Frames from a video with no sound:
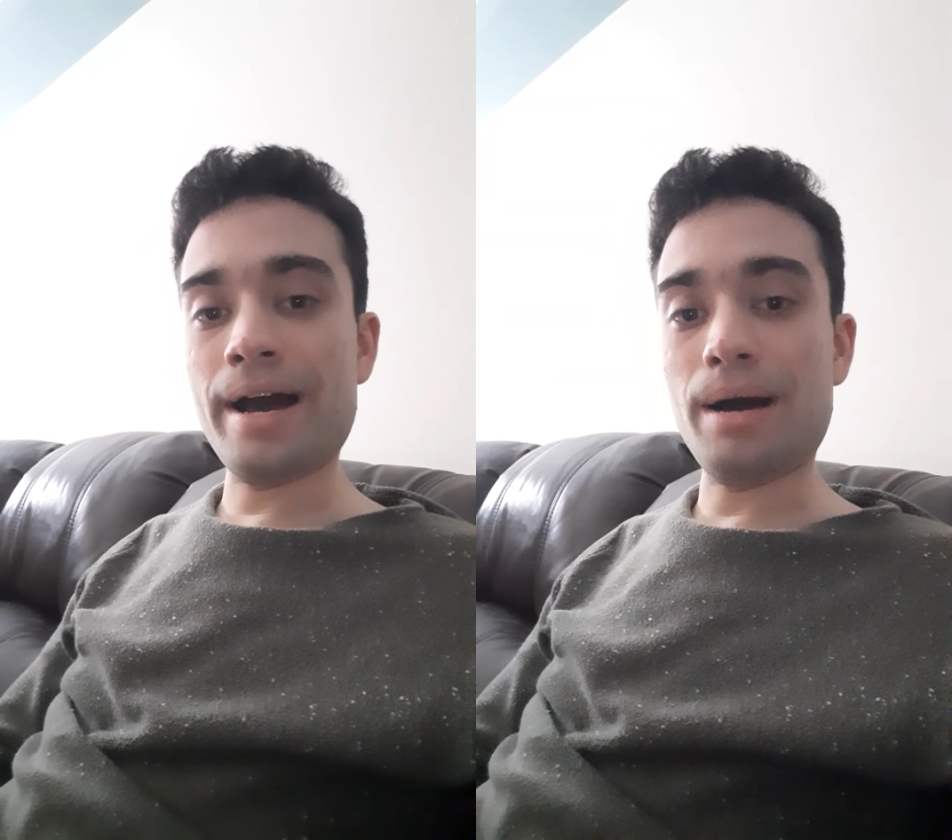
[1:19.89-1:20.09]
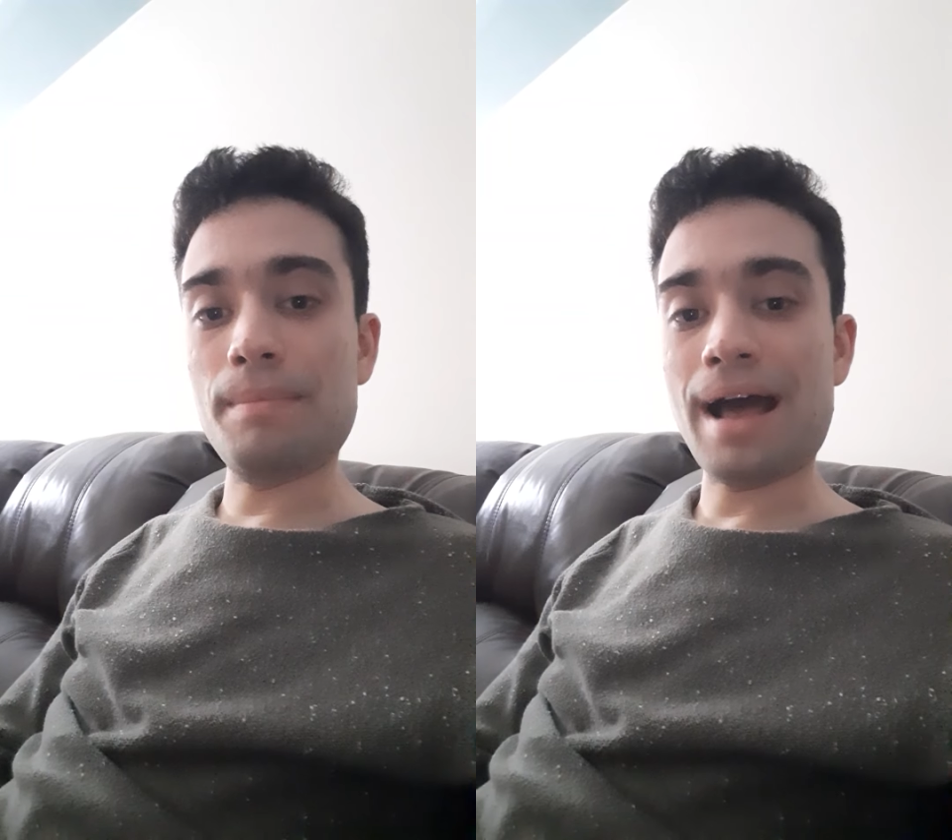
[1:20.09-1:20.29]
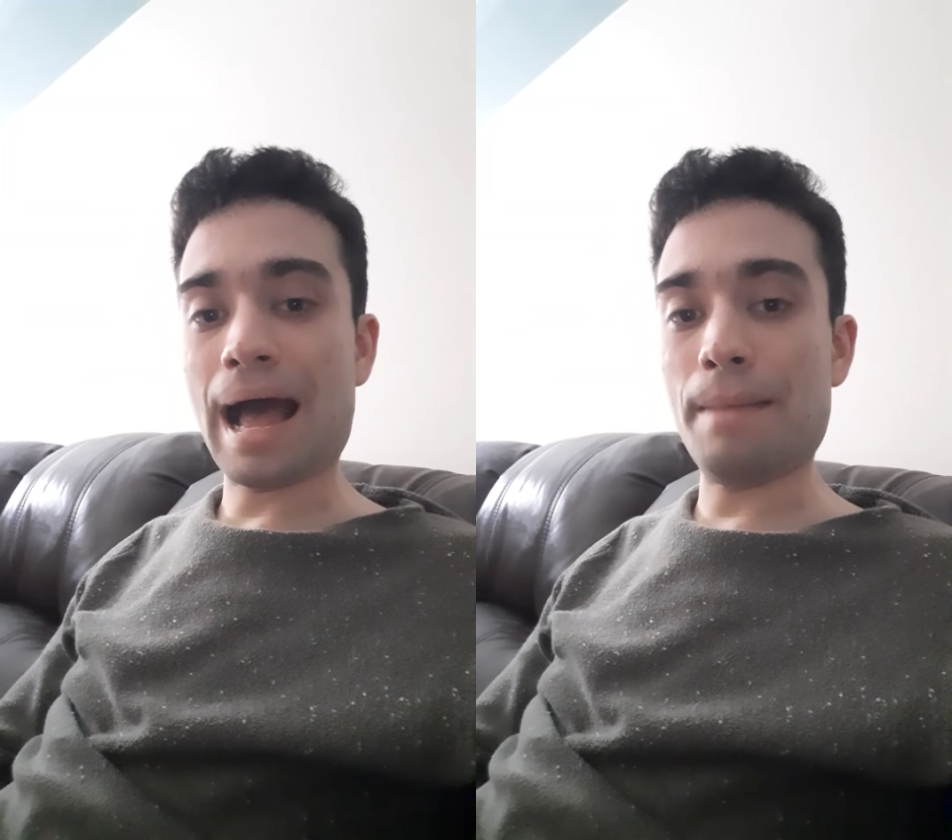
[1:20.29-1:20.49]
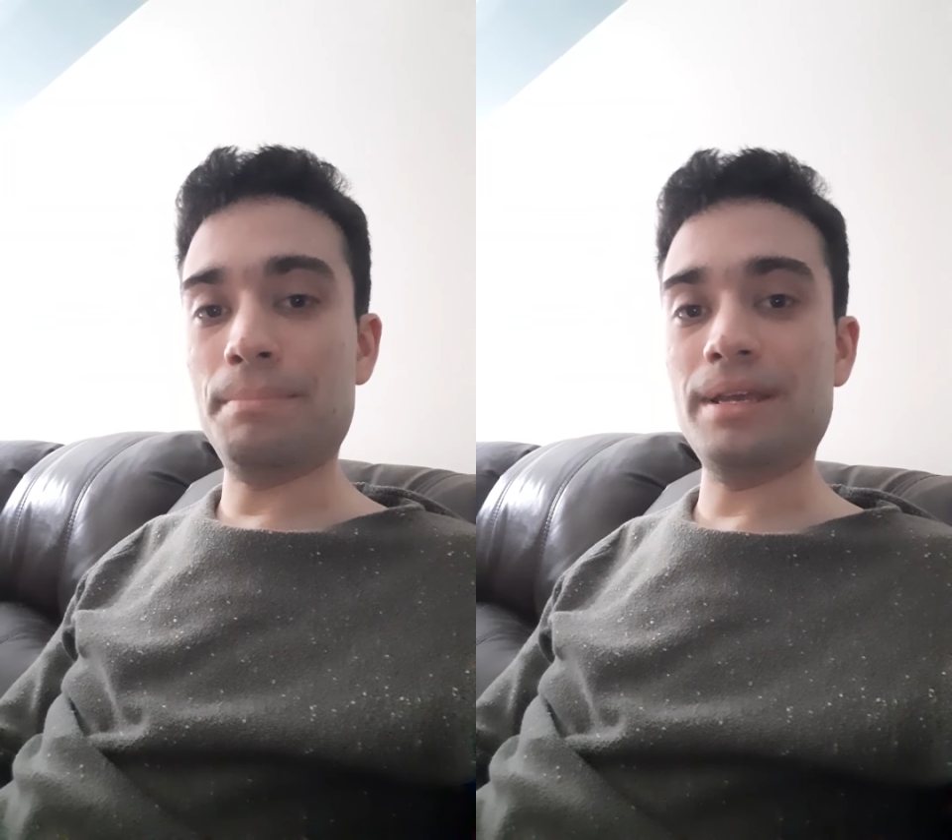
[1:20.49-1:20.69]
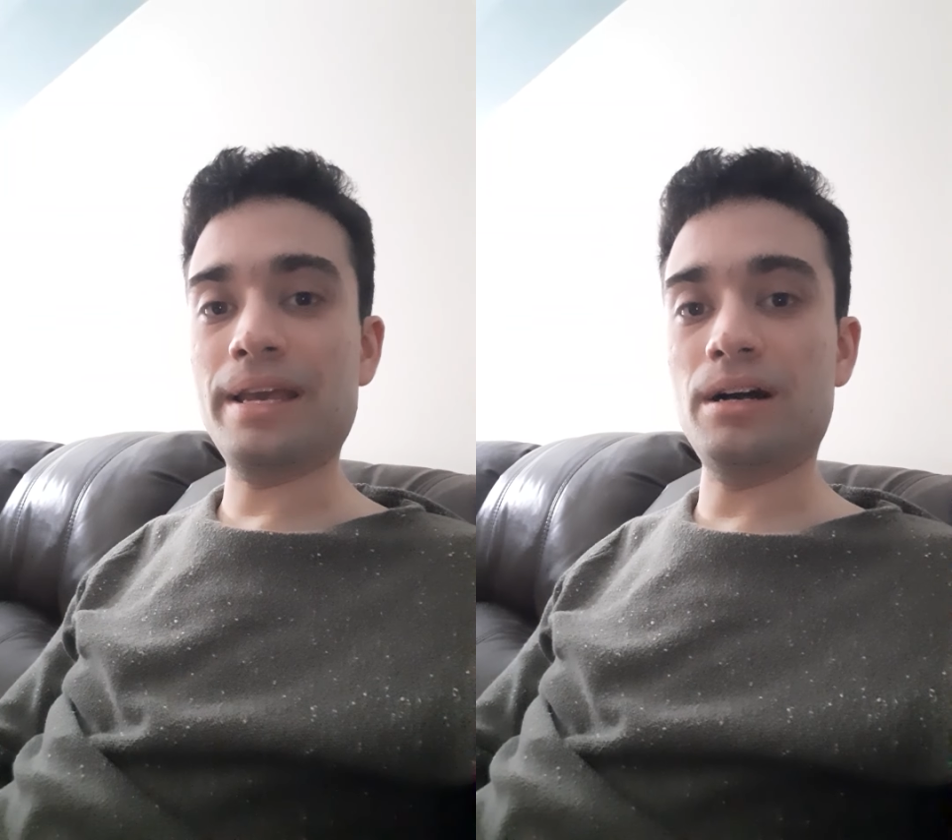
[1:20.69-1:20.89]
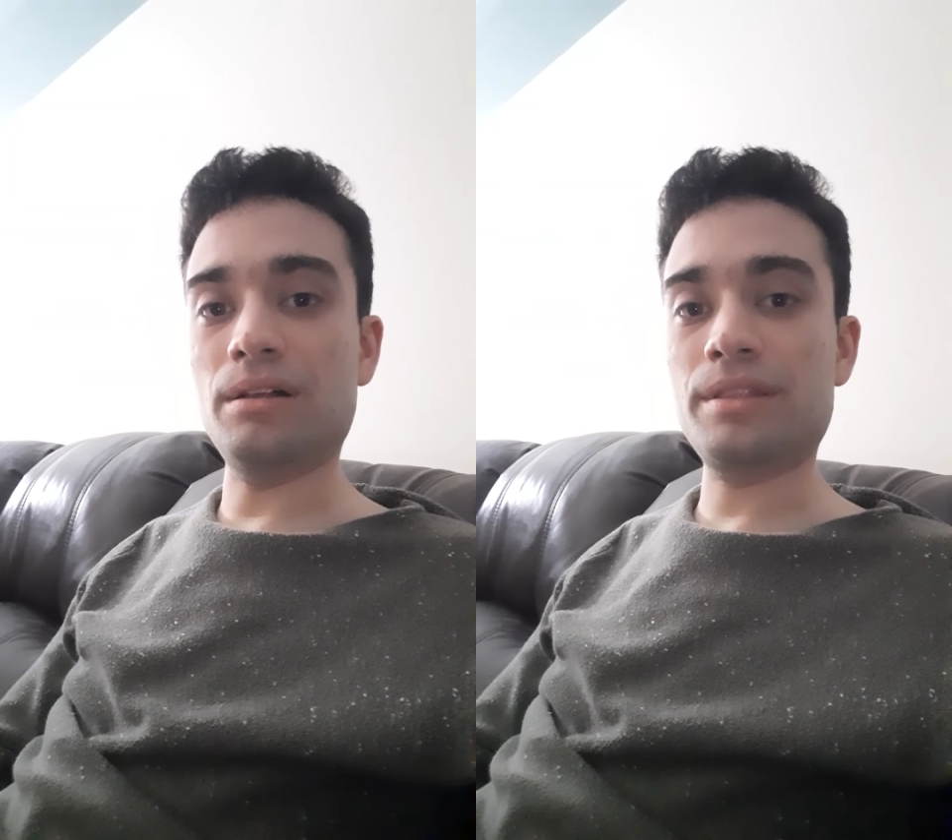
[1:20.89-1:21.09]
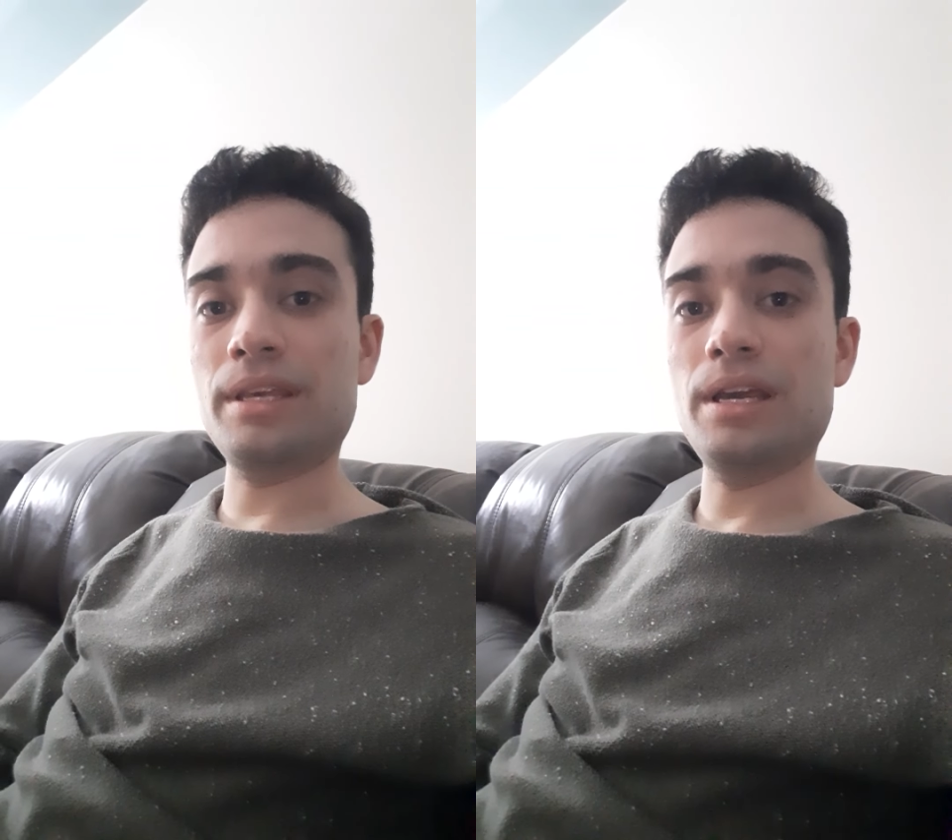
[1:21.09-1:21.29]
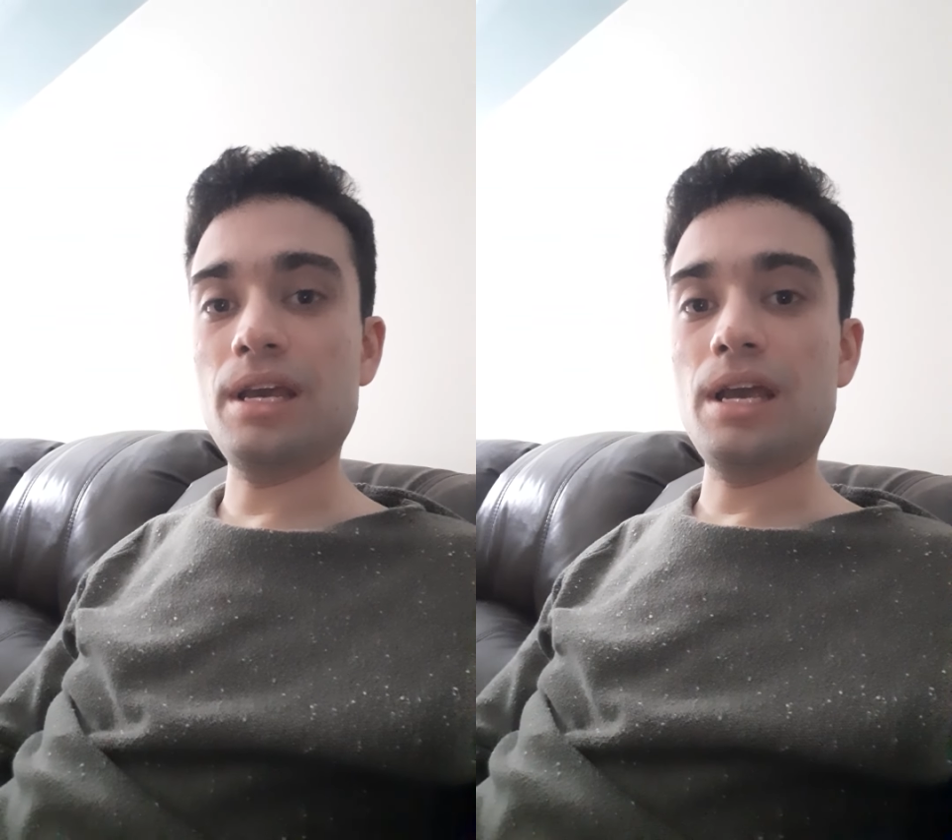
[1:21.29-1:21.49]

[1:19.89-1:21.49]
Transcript: um, happy, healthy,